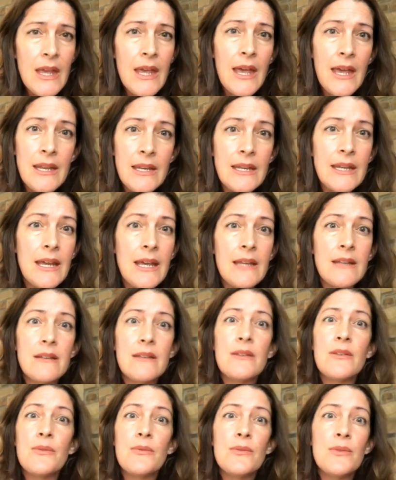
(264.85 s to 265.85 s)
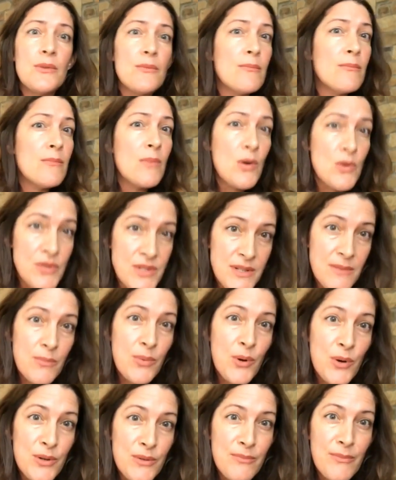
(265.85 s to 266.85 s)
And again, the most
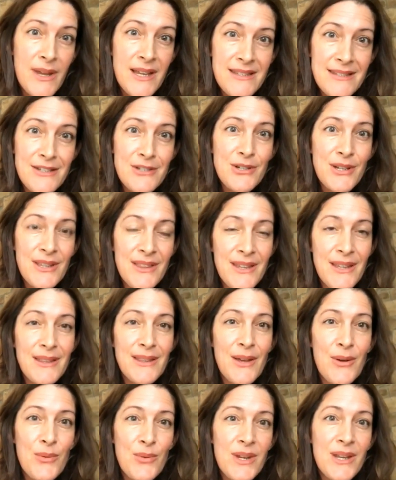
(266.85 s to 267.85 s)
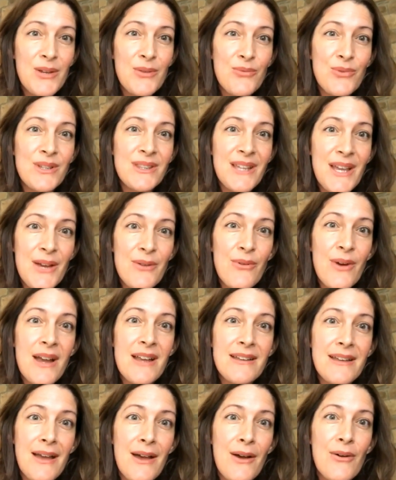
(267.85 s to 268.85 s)
important message I think that we can relay
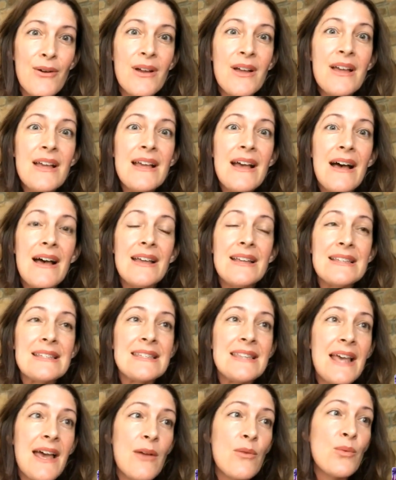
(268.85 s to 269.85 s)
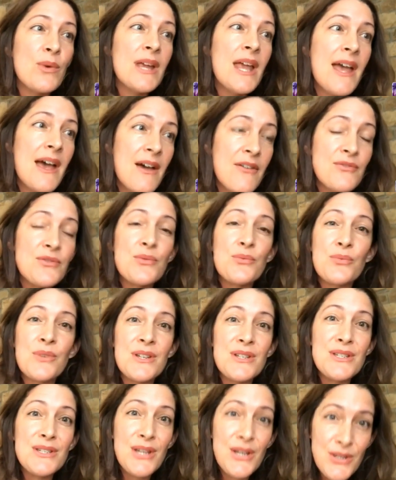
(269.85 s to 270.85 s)
right now is that we have to
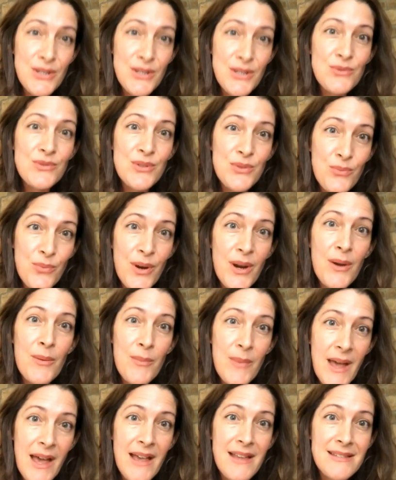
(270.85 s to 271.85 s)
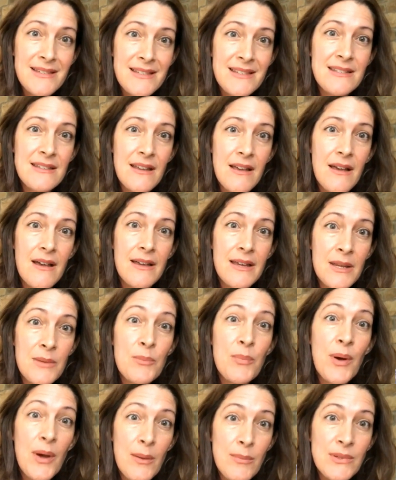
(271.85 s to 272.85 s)
continue to wear masks in
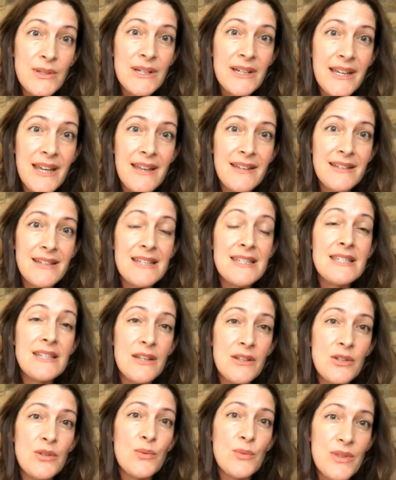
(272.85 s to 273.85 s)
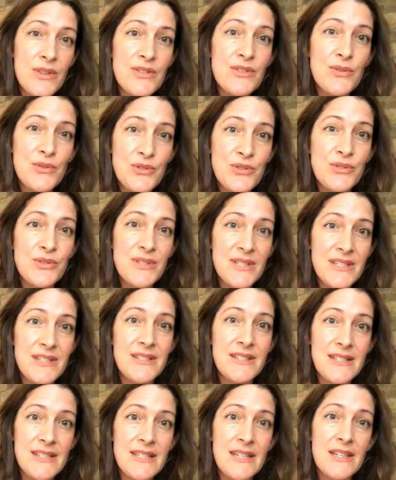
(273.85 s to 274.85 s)
public and continue with social
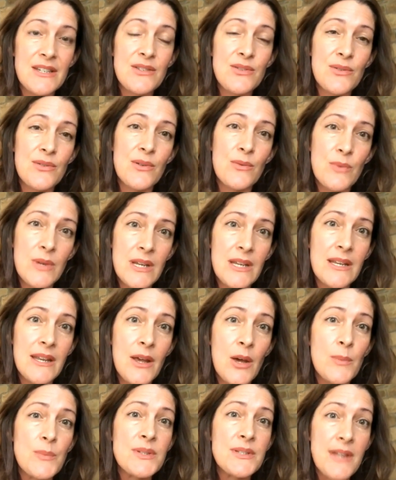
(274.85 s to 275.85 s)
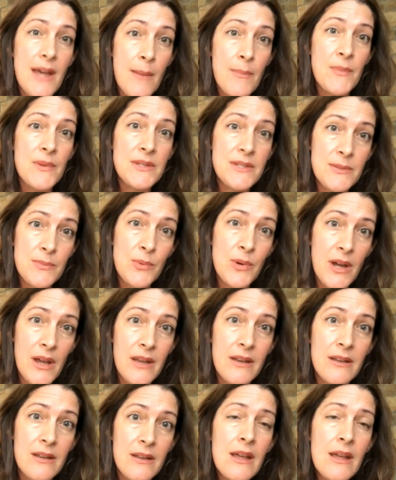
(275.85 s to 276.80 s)
distancing so that we can help stop the spread